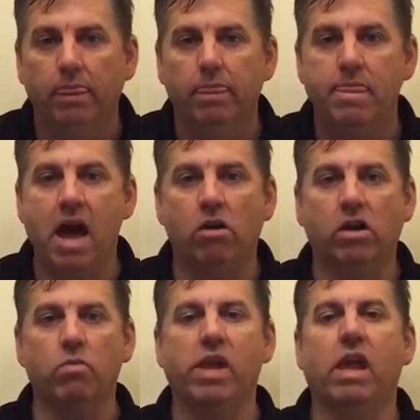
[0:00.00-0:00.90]
Now,
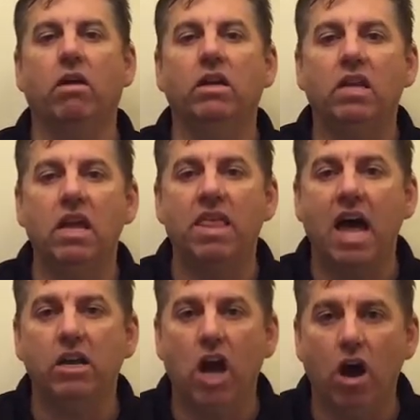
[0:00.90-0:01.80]
can we guarantee
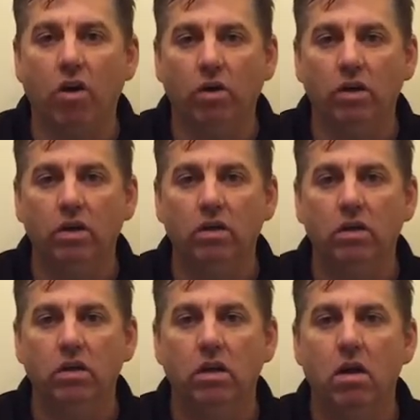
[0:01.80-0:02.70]
that? No.
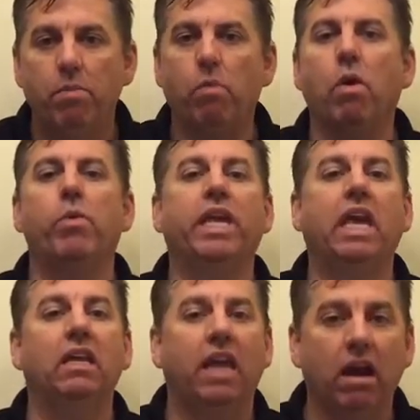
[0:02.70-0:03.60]
But what we
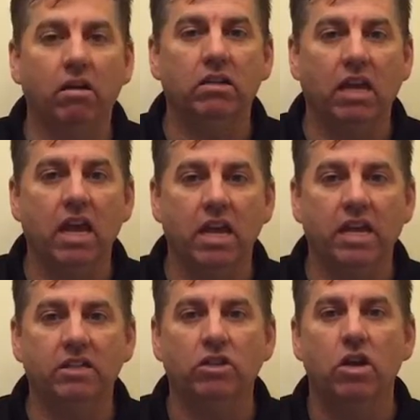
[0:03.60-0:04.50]
can guarantee
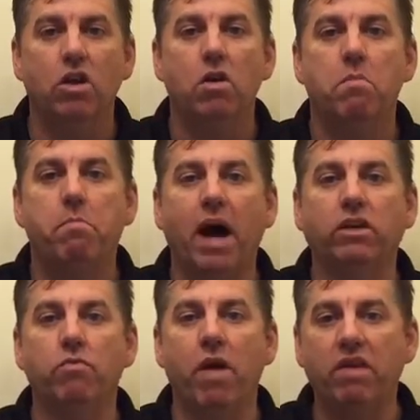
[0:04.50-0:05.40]
is
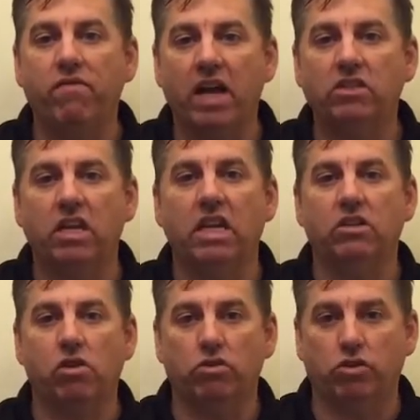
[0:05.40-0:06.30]
By you investing in
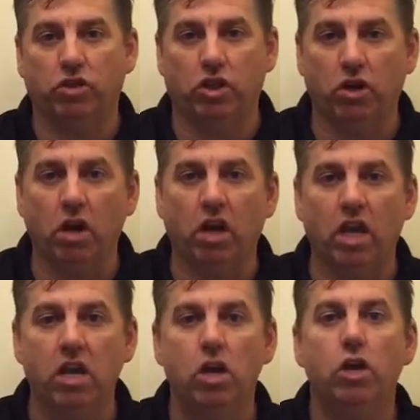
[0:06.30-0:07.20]
Social
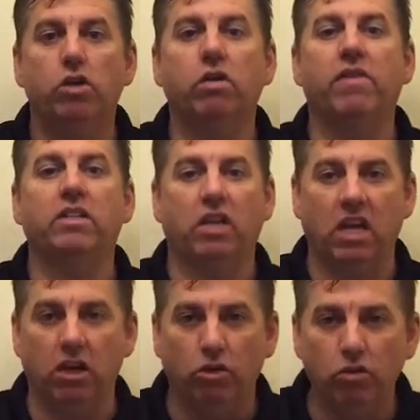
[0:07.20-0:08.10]
Security, you're investing
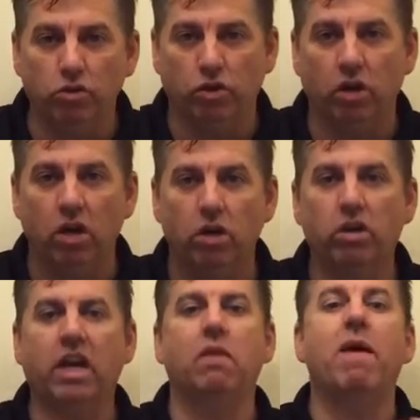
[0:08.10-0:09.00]
in a loser. You're getting